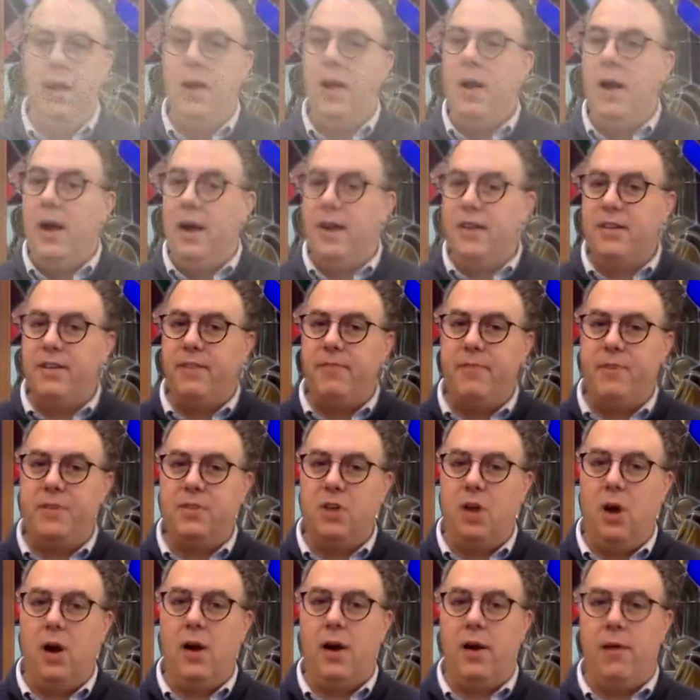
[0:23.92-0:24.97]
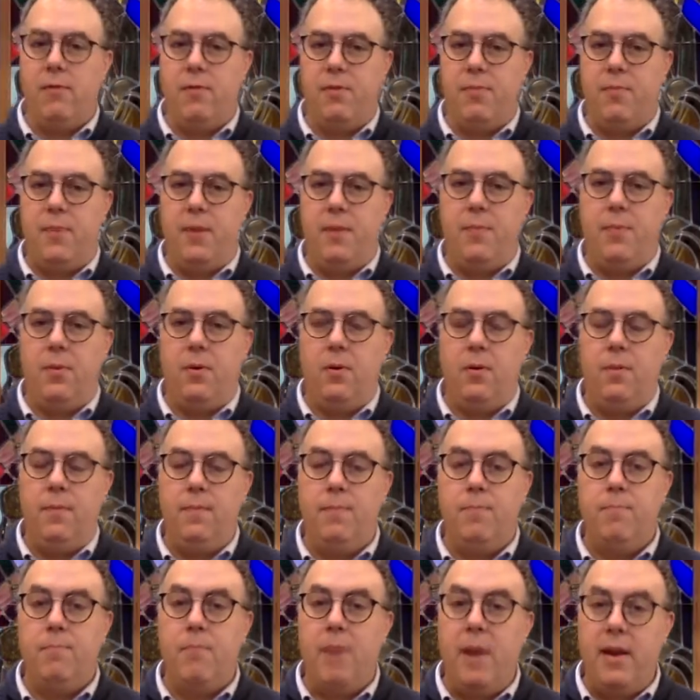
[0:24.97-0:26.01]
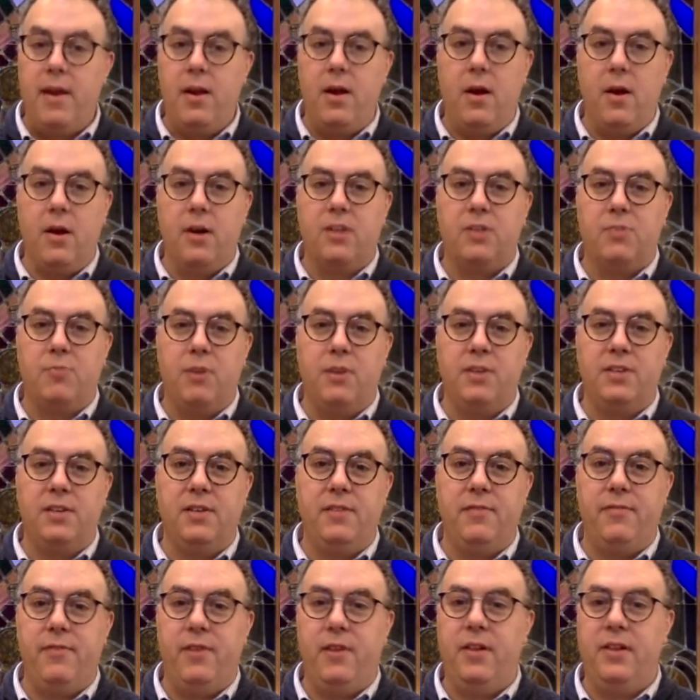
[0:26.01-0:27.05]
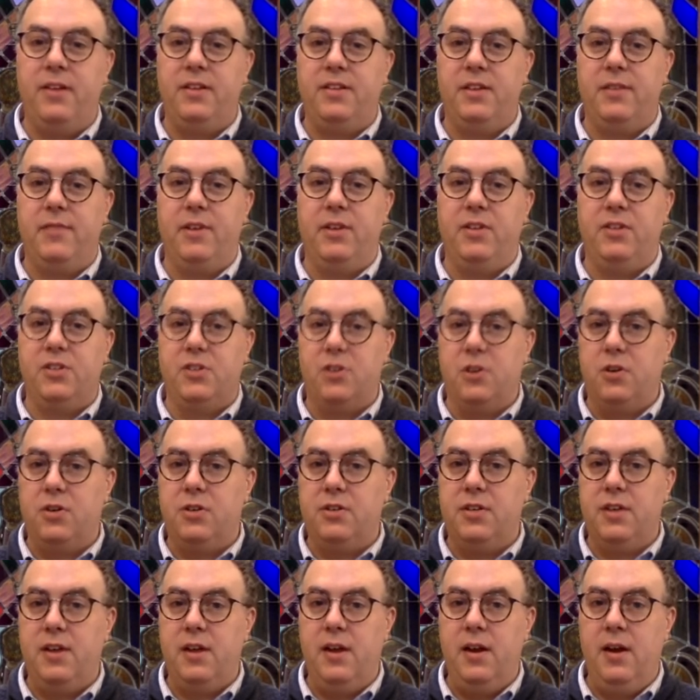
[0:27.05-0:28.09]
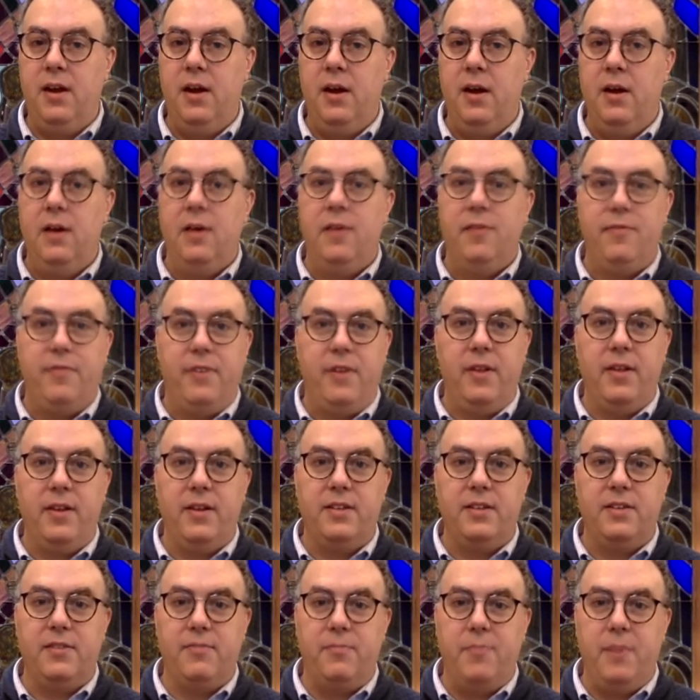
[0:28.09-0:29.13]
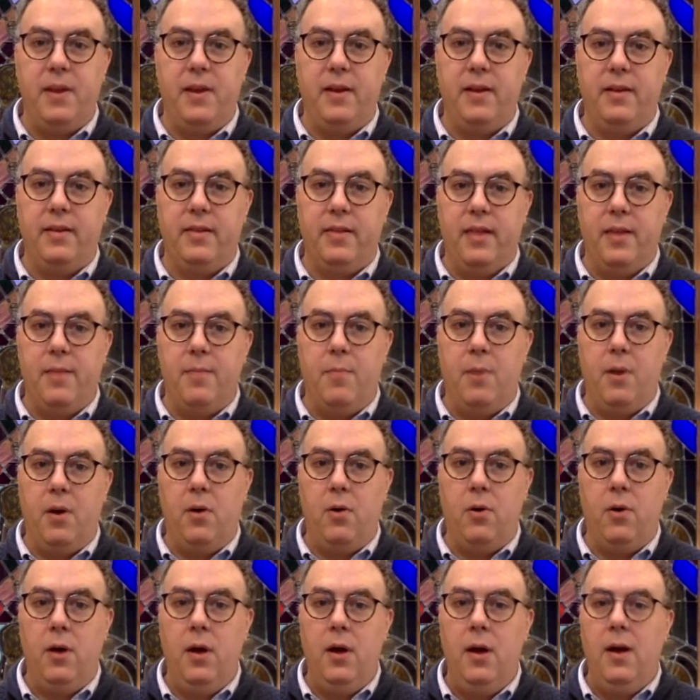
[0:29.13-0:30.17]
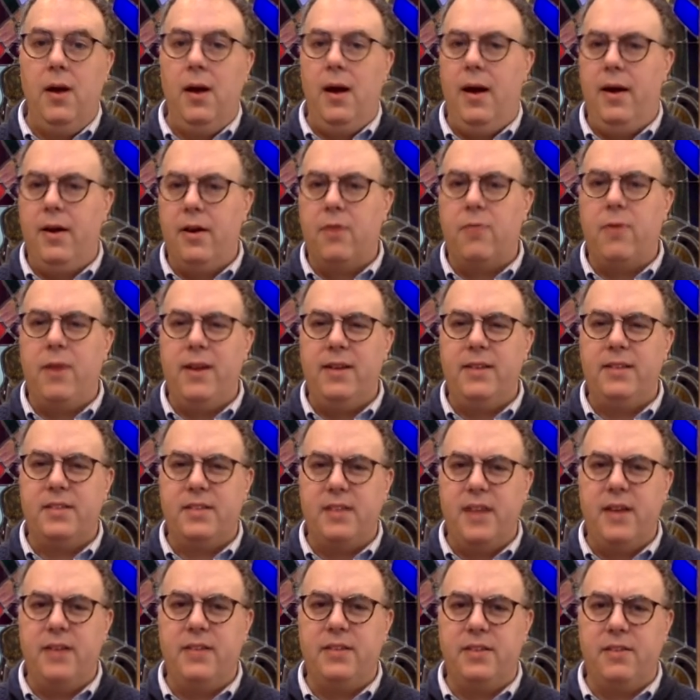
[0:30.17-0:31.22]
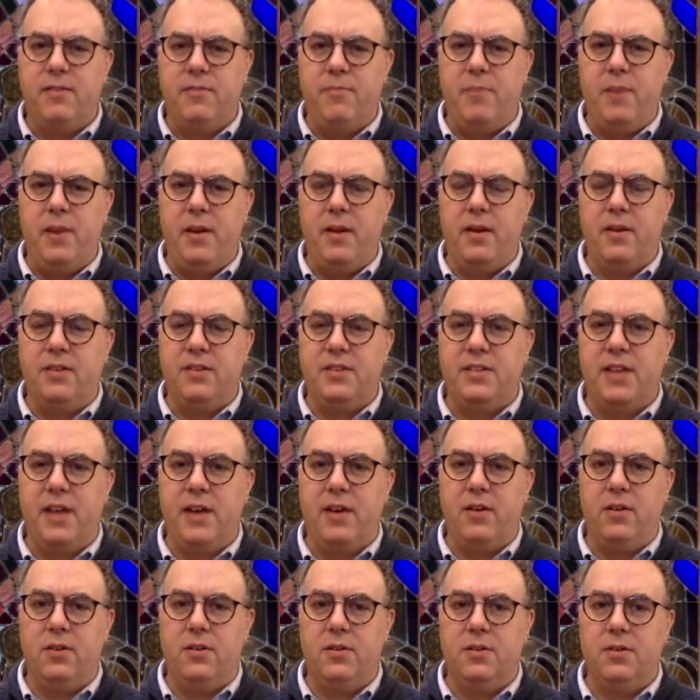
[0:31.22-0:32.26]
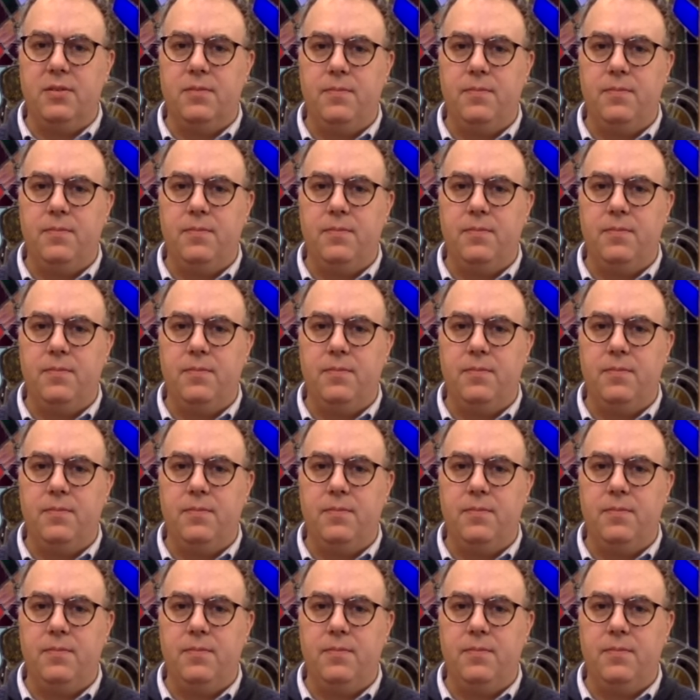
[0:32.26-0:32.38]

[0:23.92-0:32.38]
As I've been talking with people, many are expressing feelings of uncertainty, feelings of being in limbo, and a great sense of being unsettled.